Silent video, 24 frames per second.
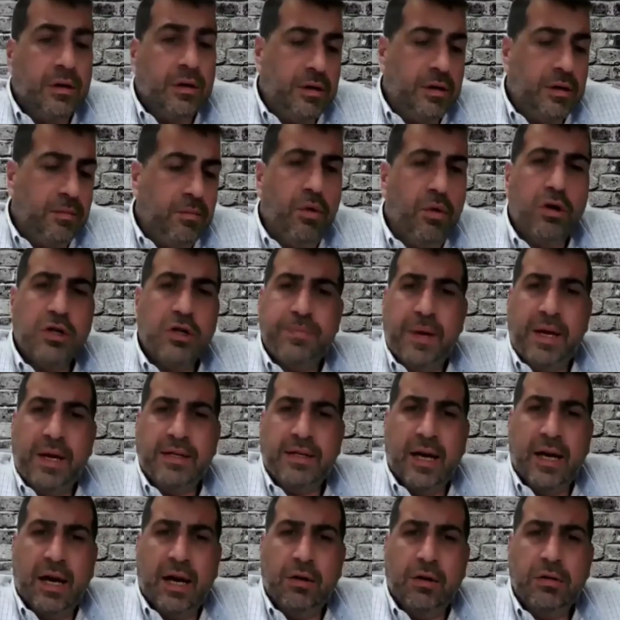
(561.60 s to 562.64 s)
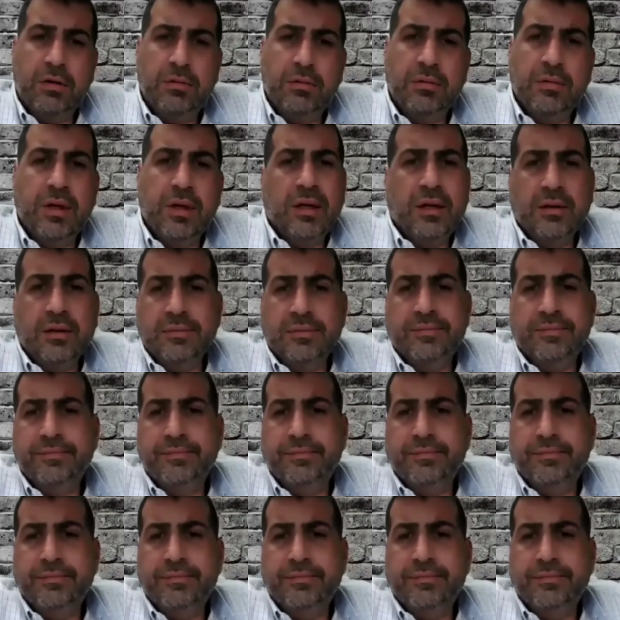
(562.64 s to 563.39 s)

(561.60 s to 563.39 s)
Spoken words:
more spaced out. Like